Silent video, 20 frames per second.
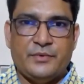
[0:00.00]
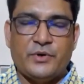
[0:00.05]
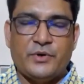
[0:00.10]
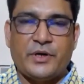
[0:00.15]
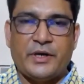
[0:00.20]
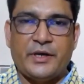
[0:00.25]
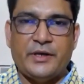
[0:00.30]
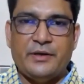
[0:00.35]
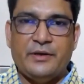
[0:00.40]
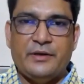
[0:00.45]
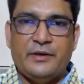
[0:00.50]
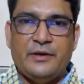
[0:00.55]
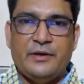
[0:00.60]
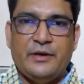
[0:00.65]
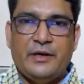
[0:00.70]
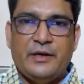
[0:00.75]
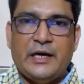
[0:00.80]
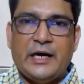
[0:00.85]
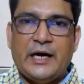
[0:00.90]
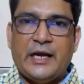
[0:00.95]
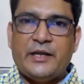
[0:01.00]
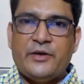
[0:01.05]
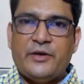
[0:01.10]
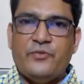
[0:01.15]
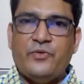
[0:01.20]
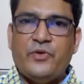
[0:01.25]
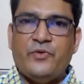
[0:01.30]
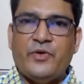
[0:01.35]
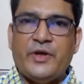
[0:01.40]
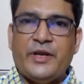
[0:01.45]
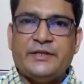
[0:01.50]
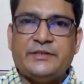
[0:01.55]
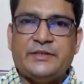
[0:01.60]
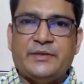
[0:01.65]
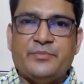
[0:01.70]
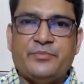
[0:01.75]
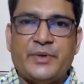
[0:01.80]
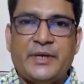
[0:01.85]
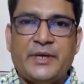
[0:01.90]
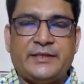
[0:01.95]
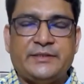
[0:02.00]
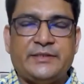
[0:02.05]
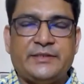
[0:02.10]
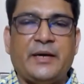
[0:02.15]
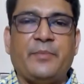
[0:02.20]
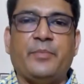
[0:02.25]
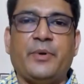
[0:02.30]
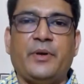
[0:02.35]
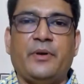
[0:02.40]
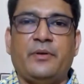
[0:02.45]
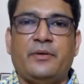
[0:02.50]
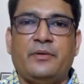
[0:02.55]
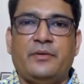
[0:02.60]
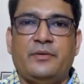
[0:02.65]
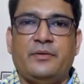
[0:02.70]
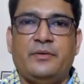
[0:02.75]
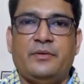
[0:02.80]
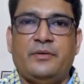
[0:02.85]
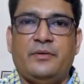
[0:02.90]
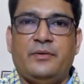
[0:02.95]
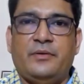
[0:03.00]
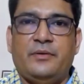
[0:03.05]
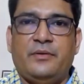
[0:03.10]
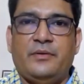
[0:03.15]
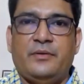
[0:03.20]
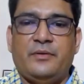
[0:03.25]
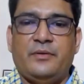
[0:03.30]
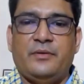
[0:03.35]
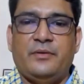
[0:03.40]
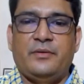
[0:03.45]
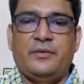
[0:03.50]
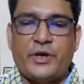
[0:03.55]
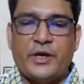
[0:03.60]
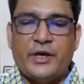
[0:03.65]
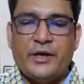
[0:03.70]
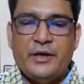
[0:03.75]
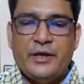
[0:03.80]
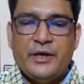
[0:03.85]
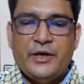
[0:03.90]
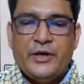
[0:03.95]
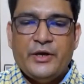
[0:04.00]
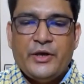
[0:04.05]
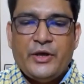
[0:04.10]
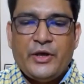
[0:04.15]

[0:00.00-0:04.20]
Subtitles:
Okay? I'll give you a very simple example. Okay?